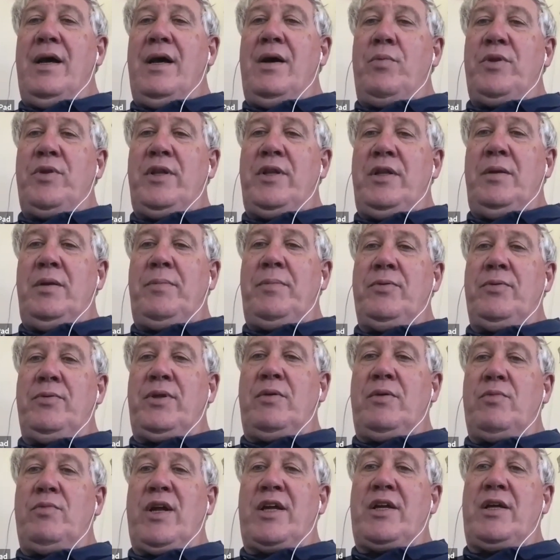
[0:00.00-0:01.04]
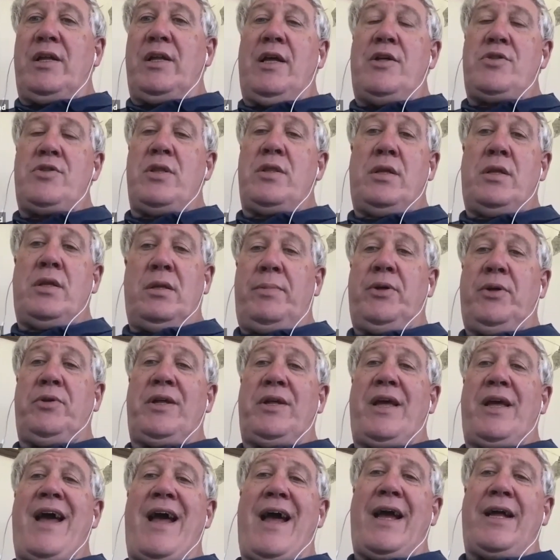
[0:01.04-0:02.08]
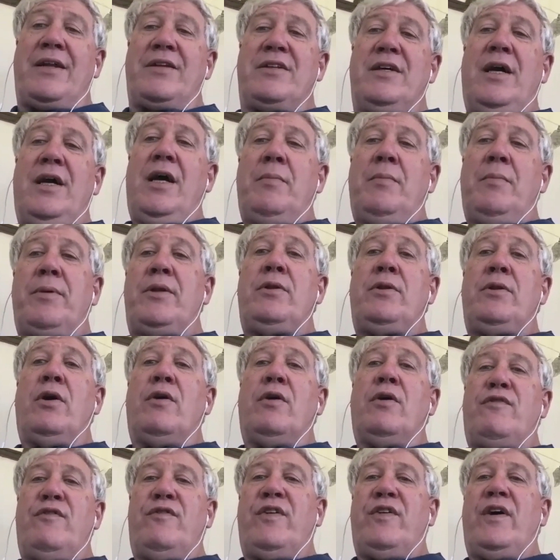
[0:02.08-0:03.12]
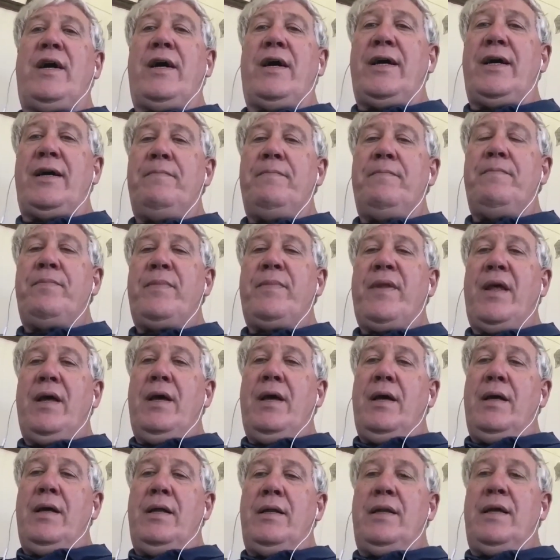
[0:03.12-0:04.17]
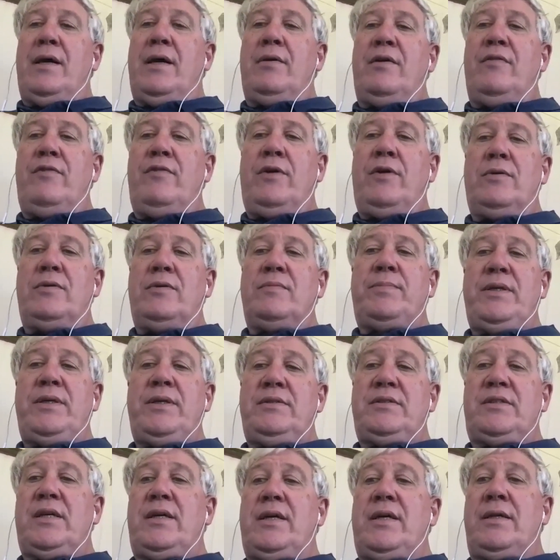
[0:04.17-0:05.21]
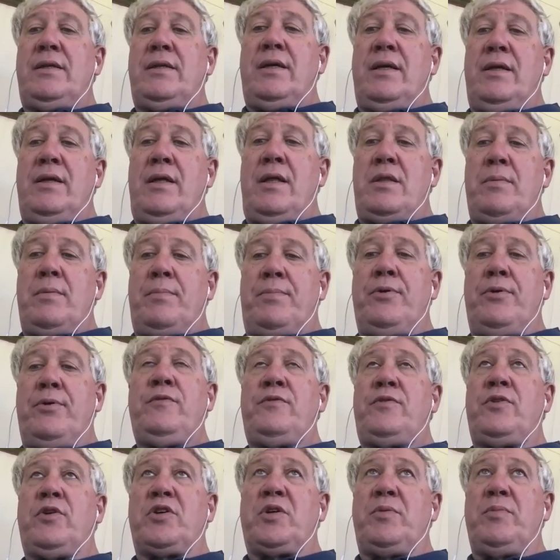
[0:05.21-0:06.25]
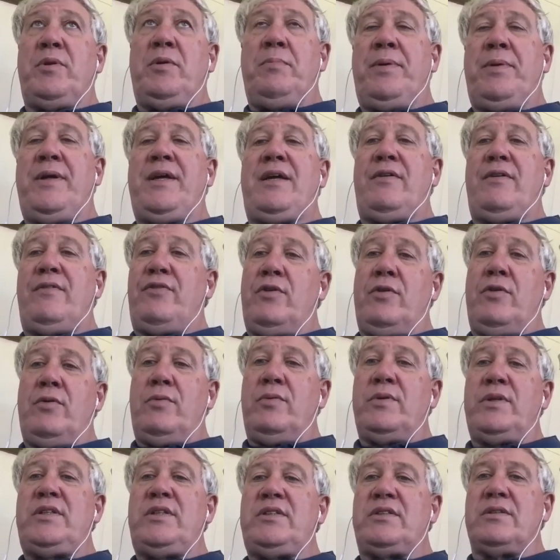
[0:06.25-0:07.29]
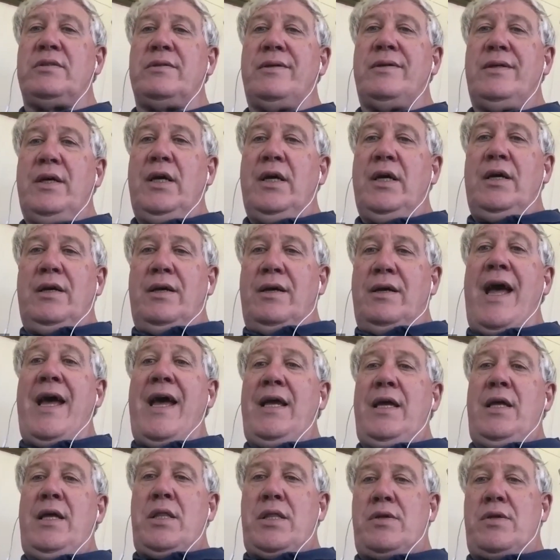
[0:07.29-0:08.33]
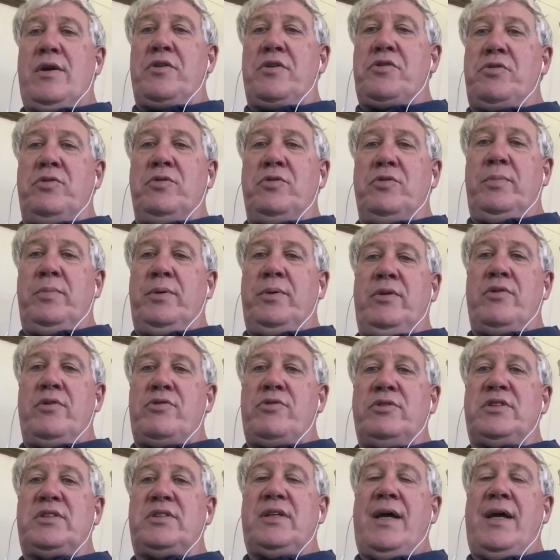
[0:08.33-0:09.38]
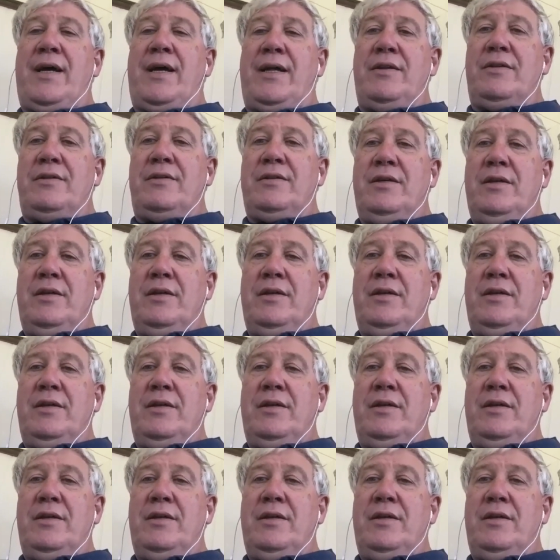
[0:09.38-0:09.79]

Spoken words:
within the building regulations and the Building Act, but not for fire. Now, I've long been saying that it's approved document B for a reason. A is structural, the building should stand.